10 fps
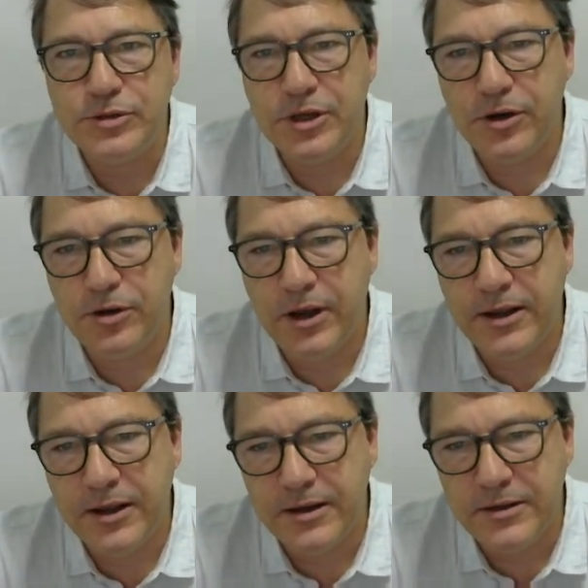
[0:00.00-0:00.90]

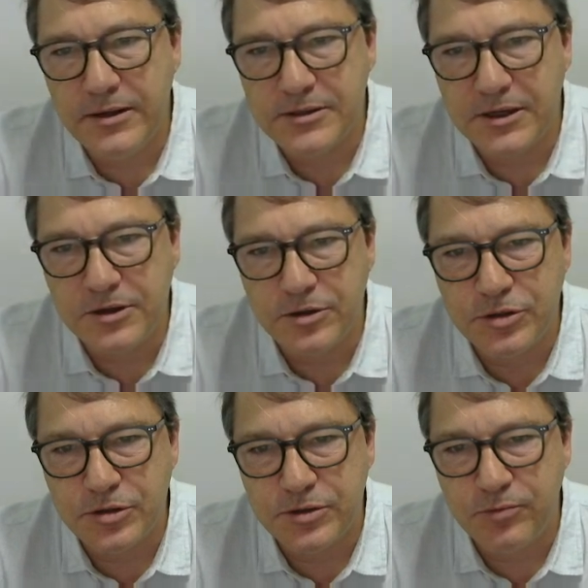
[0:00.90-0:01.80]
So here's a
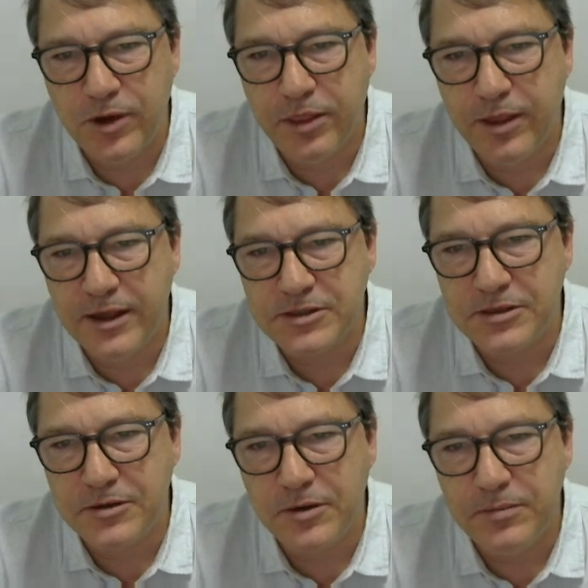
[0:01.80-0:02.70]
contour,
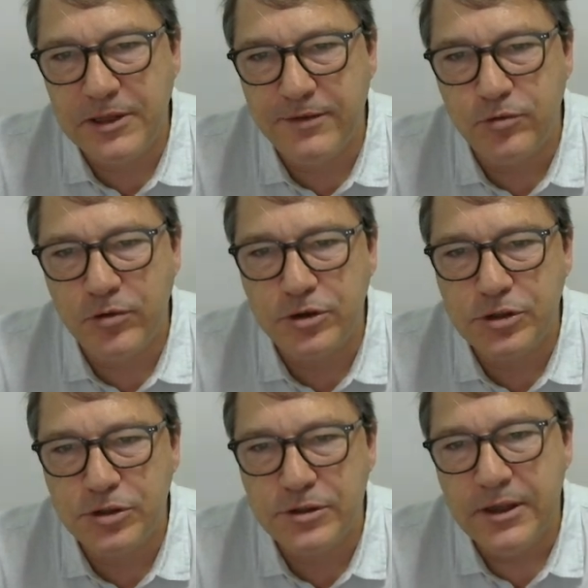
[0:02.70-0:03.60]
1,000 level
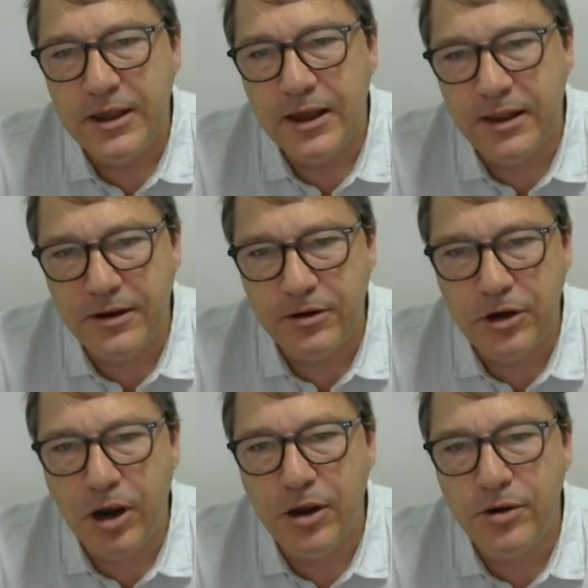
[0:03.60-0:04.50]
contour, and there are
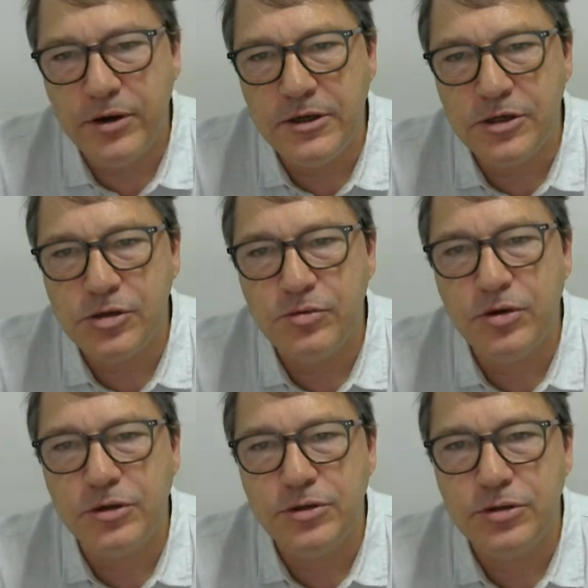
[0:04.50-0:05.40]
no additional
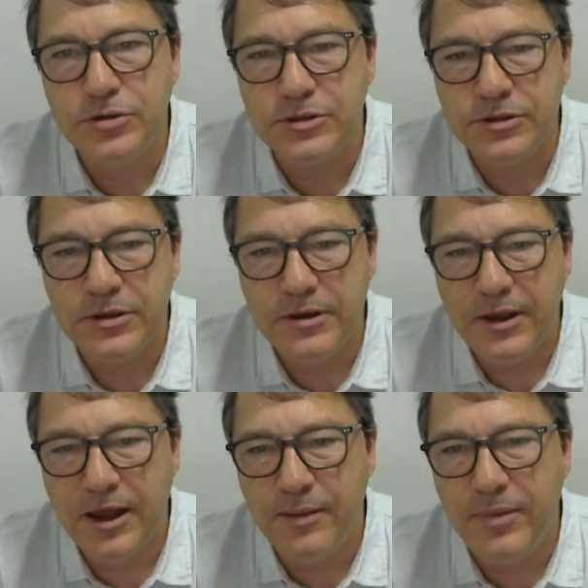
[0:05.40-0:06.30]
contours
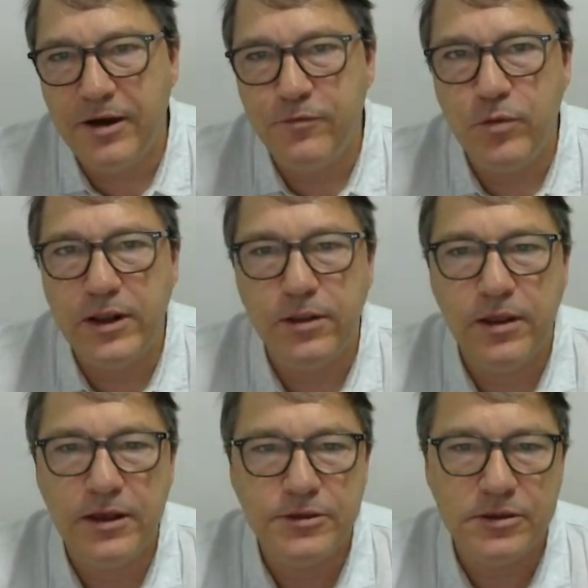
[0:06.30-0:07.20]
above
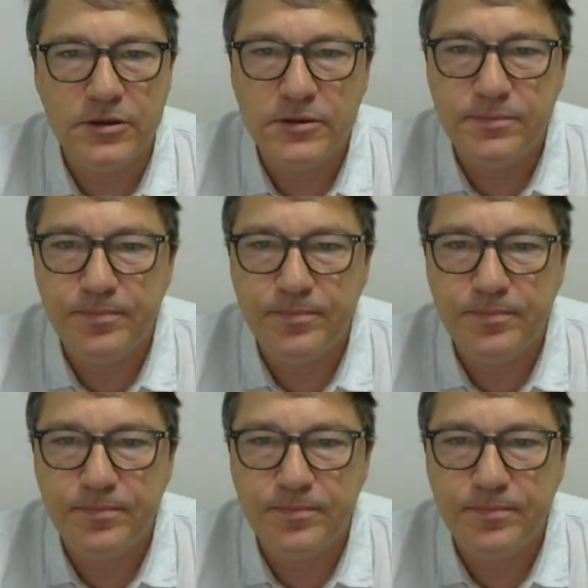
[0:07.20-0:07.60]
1,000.